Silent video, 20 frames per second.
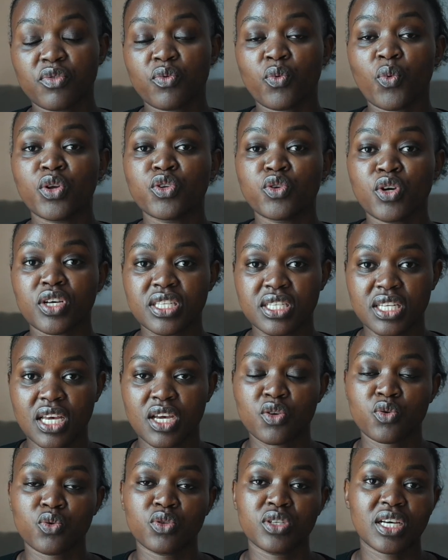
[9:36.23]
When you're
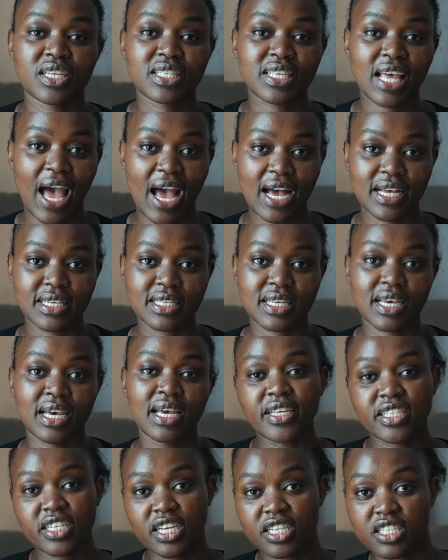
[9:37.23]
stuck, you just ask
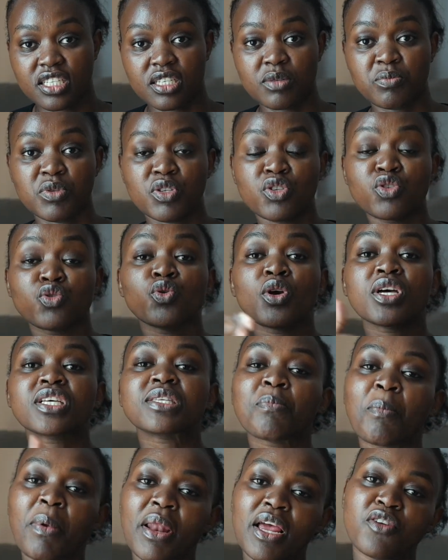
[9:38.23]
ChatGPT to
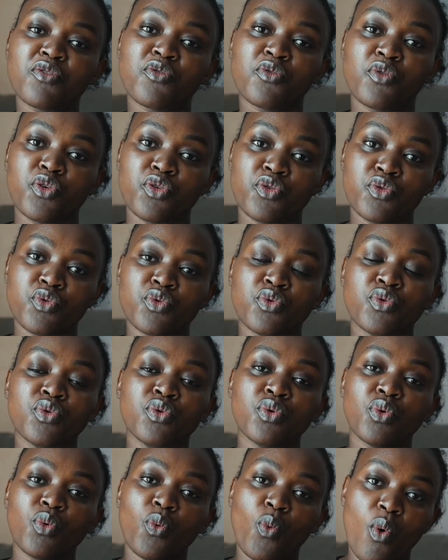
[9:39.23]
explain for you
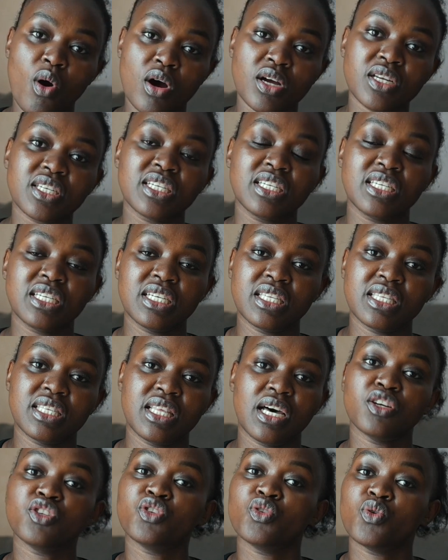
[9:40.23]
what it is
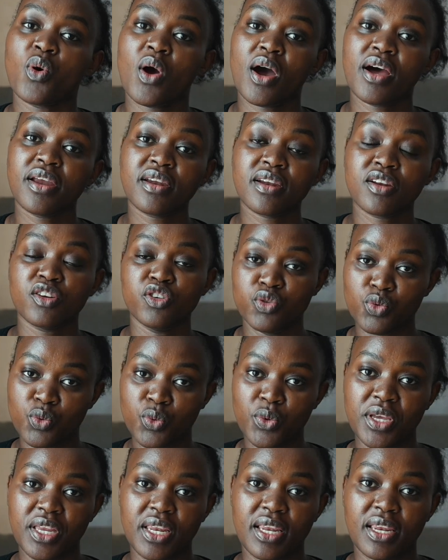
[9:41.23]
that you are
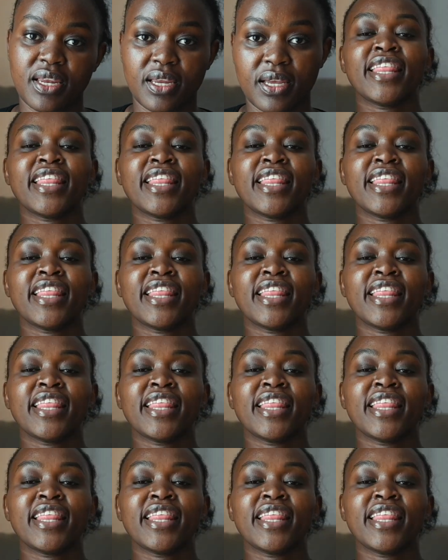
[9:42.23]
doing.